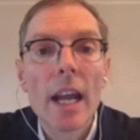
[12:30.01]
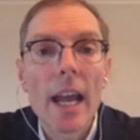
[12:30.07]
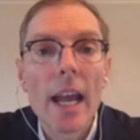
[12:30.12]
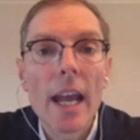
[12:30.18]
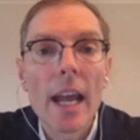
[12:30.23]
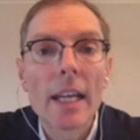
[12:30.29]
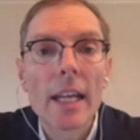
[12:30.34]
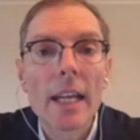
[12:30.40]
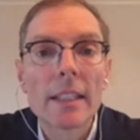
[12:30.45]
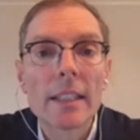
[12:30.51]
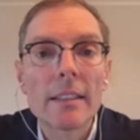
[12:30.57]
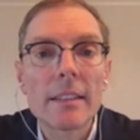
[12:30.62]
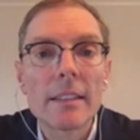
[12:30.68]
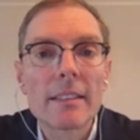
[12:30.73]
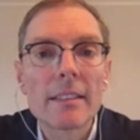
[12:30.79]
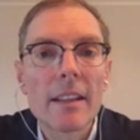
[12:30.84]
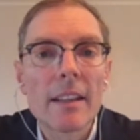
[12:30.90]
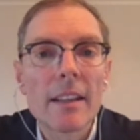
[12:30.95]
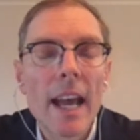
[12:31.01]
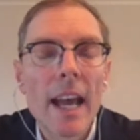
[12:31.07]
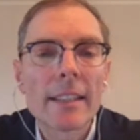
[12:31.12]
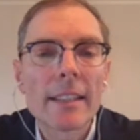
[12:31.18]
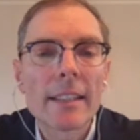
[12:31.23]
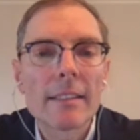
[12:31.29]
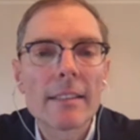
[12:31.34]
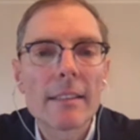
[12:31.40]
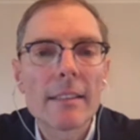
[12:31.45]
And
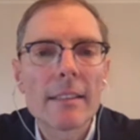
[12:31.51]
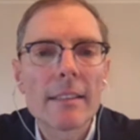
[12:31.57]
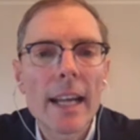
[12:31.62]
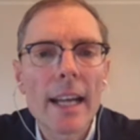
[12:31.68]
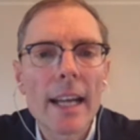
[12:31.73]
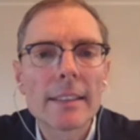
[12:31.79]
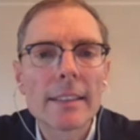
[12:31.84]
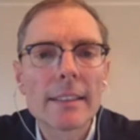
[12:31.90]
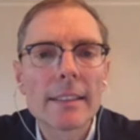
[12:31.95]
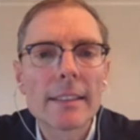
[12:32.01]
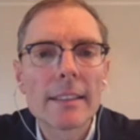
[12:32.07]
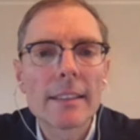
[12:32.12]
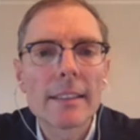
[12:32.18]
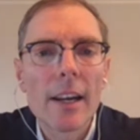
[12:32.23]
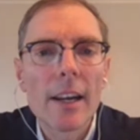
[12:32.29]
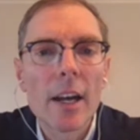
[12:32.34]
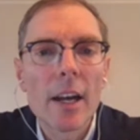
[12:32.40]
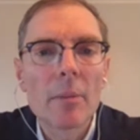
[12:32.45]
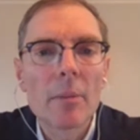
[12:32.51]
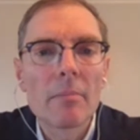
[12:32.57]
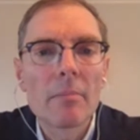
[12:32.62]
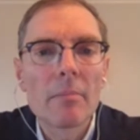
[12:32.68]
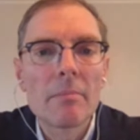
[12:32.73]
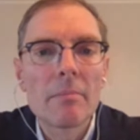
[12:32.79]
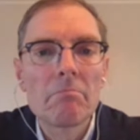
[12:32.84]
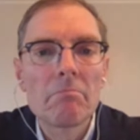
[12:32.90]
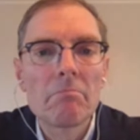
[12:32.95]
that's
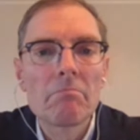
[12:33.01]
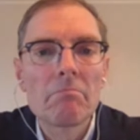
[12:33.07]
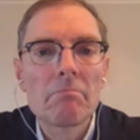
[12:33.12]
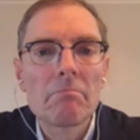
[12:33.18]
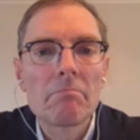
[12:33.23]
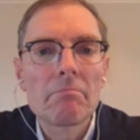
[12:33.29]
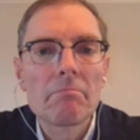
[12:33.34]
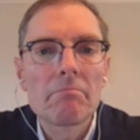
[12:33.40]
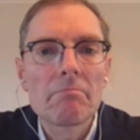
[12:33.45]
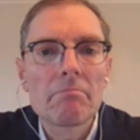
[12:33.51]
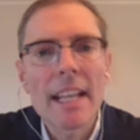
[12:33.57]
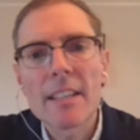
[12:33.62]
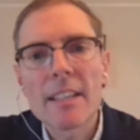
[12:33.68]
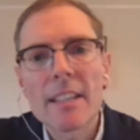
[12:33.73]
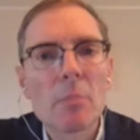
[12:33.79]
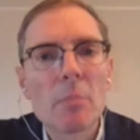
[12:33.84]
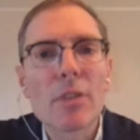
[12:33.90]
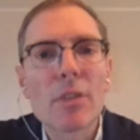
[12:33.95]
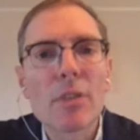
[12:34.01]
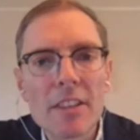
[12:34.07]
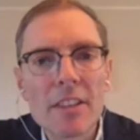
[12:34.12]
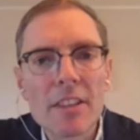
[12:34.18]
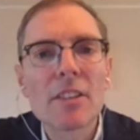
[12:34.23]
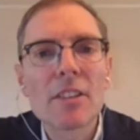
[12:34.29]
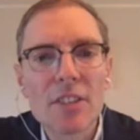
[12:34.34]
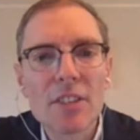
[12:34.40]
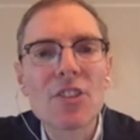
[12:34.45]
an
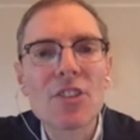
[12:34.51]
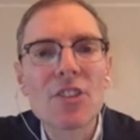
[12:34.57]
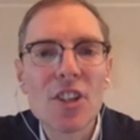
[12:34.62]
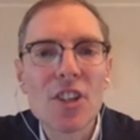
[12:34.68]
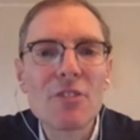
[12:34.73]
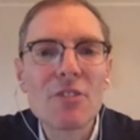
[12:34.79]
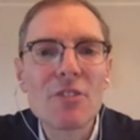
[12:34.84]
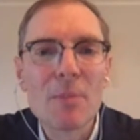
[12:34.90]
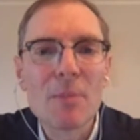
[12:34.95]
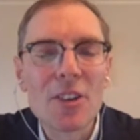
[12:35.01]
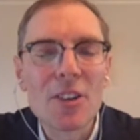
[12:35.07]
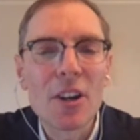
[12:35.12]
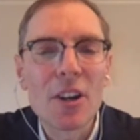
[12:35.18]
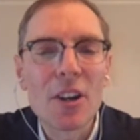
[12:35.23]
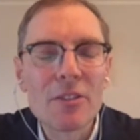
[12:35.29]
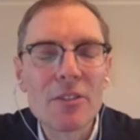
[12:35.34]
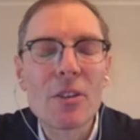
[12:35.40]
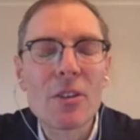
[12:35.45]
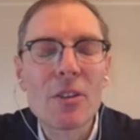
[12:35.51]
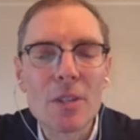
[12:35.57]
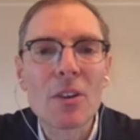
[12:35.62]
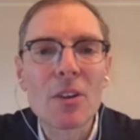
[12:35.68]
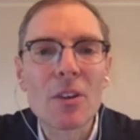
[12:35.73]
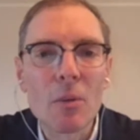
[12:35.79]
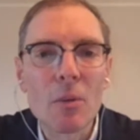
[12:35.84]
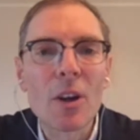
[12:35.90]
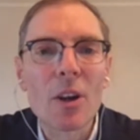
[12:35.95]
impressive achievement of the
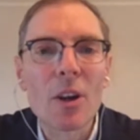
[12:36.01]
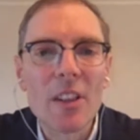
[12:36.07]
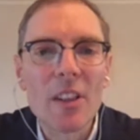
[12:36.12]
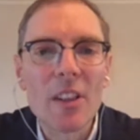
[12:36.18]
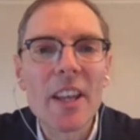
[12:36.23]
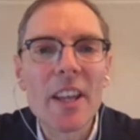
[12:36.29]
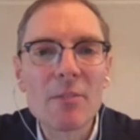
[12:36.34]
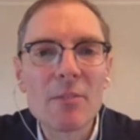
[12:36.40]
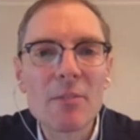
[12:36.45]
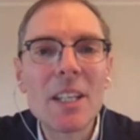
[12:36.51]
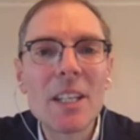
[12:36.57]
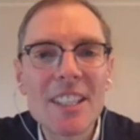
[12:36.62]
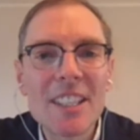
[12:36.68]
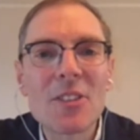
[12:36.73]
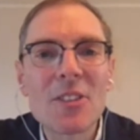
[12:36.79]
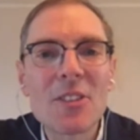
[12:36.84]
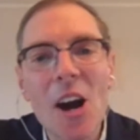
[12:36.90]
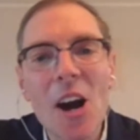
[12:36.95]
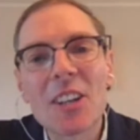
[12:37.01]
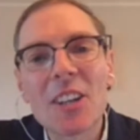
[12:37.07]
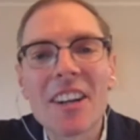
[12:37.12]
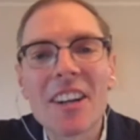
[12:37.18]
written world that we need to honor, I